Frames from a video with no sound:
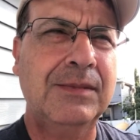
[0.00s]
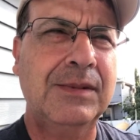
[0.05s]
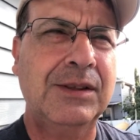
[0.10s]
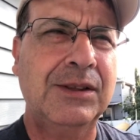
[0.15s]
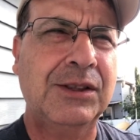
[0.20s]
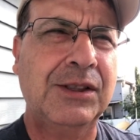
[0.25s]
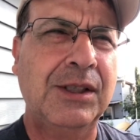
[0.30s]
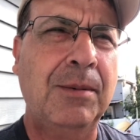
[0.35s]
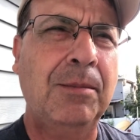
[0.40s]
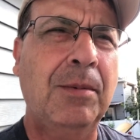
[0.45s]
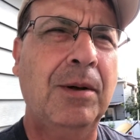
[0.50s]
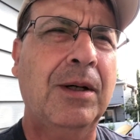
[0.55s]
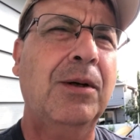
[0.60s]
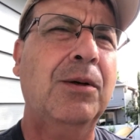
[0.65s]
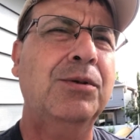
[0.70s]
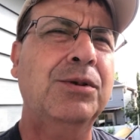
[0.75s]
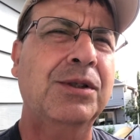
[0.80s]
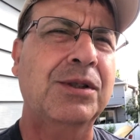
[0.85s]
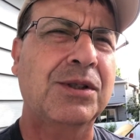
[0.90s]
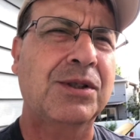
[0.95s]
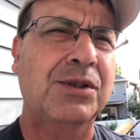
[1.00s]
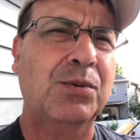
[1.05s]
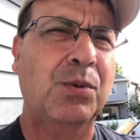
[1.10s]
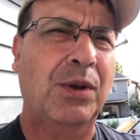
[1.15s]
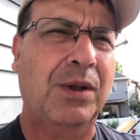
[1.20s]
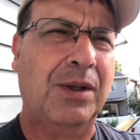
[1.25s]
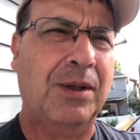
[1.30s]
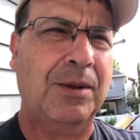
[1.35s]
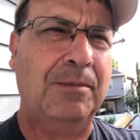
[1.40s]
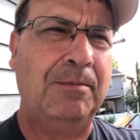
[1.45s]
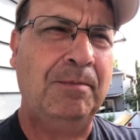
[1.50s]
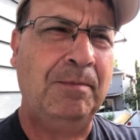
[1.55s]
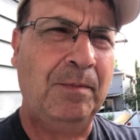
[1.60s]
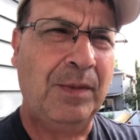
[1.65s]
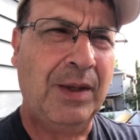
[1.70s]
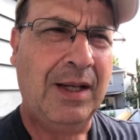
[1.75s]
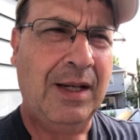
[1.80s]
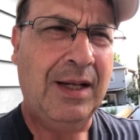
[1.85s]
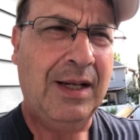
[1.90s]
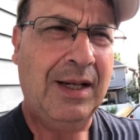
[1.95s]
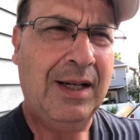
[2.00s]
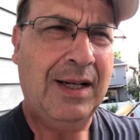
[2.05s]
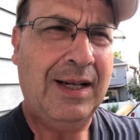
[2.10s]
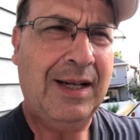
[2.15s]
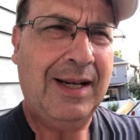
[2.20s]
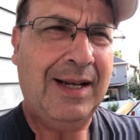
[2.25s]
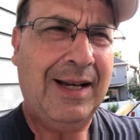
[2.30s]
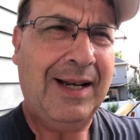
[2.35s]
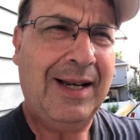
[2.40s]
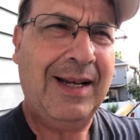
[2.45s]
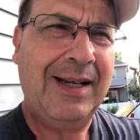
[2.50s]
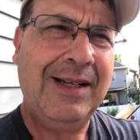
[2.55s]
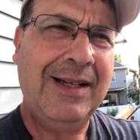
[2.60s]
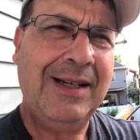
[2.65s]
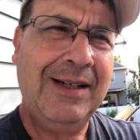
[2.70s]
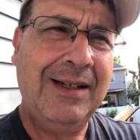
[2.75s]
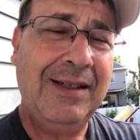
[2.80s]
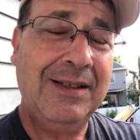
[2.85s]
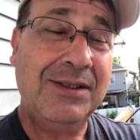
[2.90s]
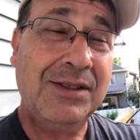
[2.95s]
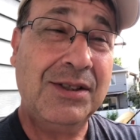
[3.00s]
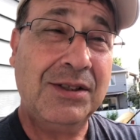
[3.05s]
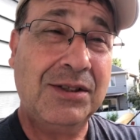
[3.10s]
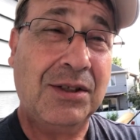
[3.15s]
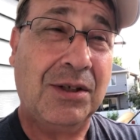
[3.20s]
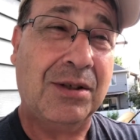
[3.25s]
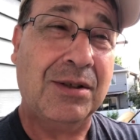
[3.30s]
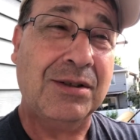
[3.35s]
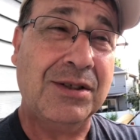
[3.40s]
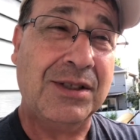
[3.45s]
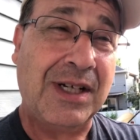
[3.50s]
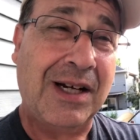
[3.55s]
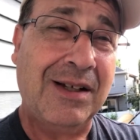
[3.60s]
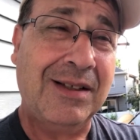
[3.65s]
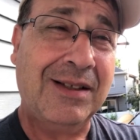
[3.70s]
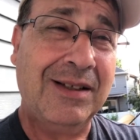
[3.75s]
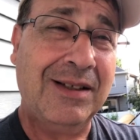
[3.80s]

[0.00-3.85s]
symbiosis with them, and as it turns out,